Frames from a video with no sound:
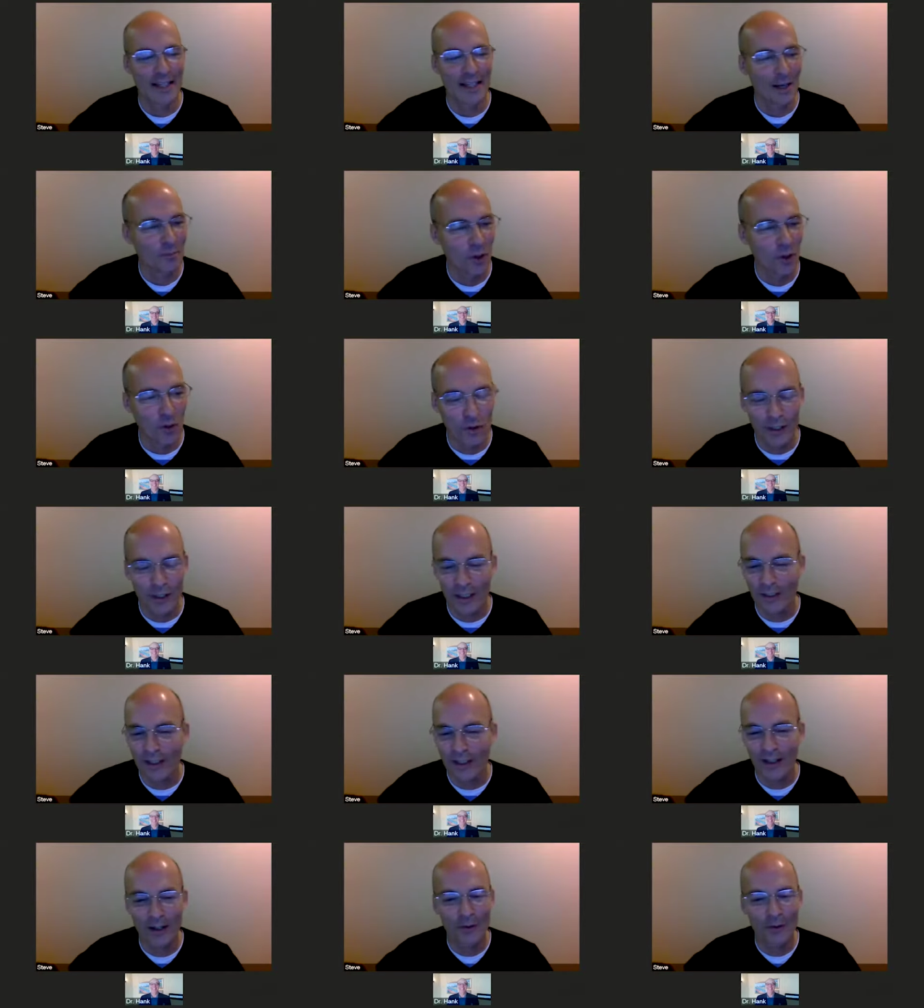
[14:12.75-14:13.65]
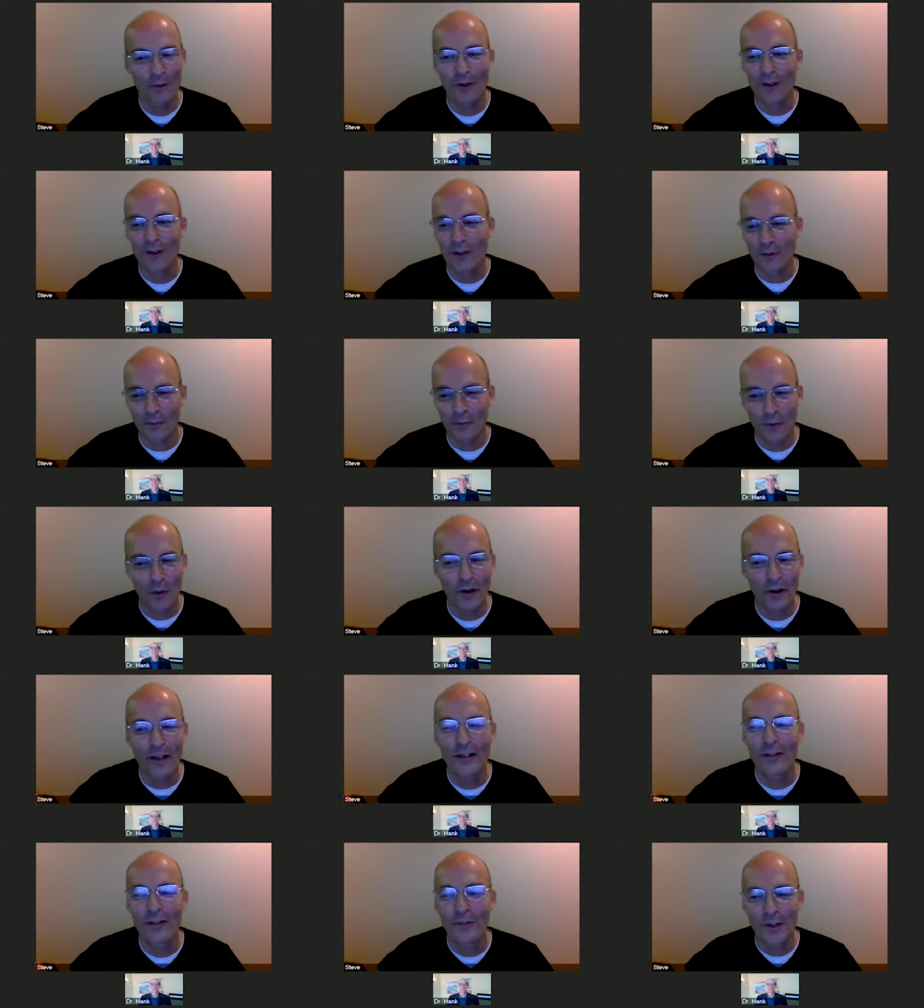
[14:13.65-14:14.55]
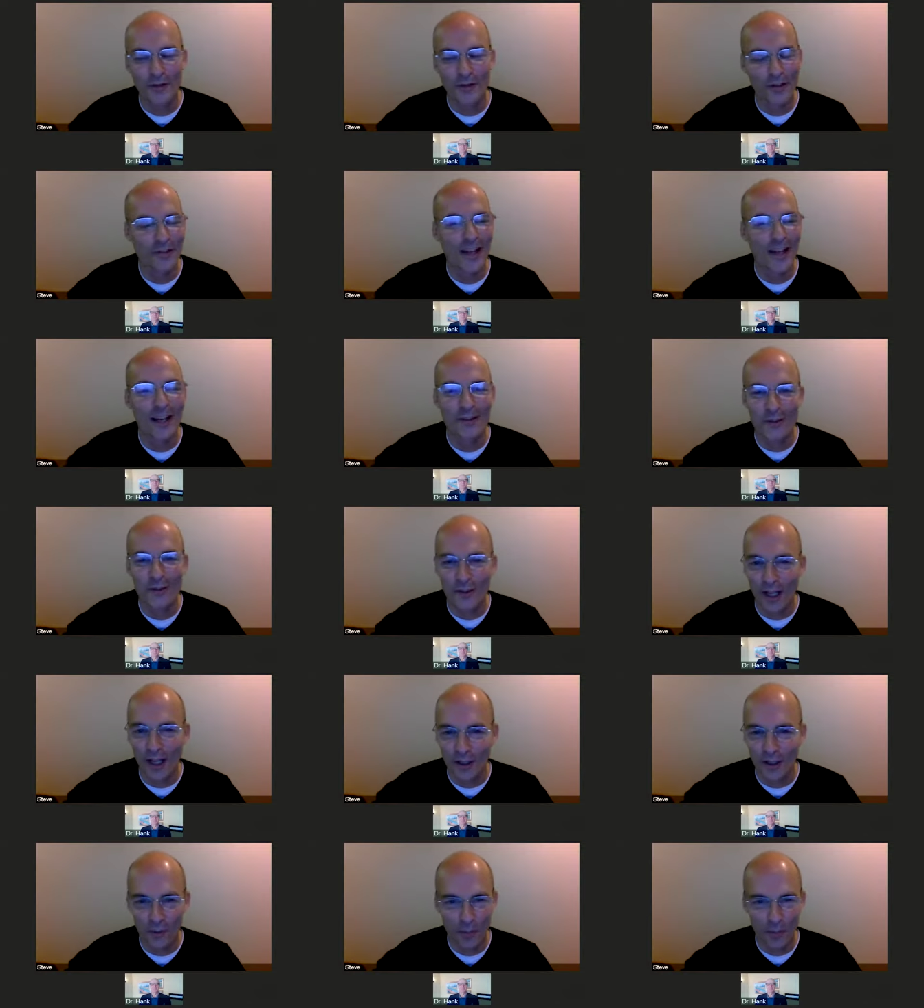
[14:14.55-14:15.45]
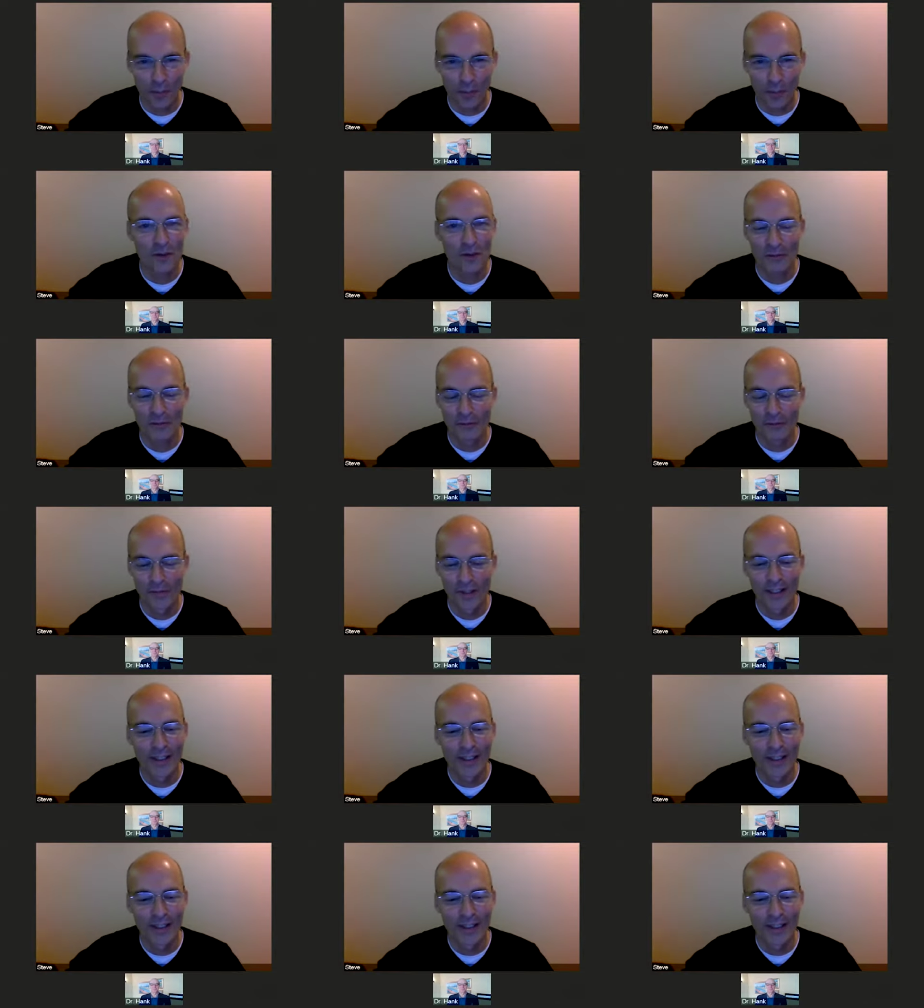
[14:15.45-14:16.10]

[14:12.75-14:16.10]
And I'm going in there with the four hundred fifty thousand dollars pitch.